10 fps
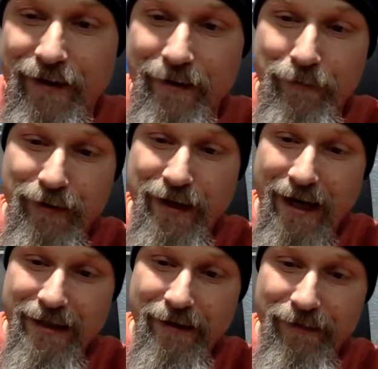the
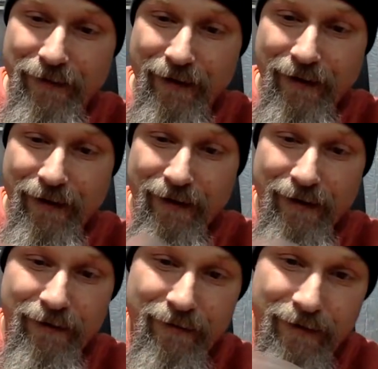protective
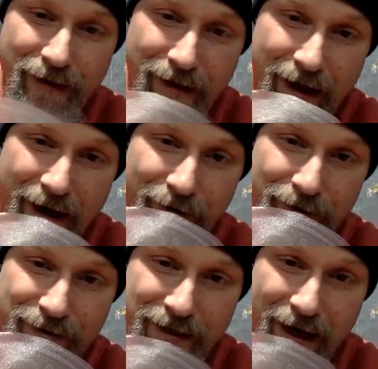outer
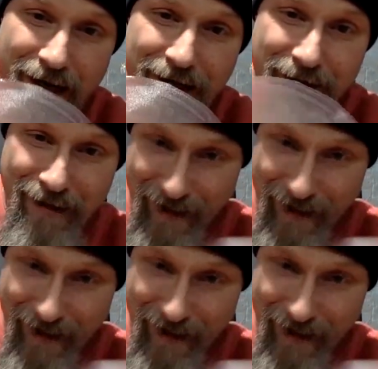side.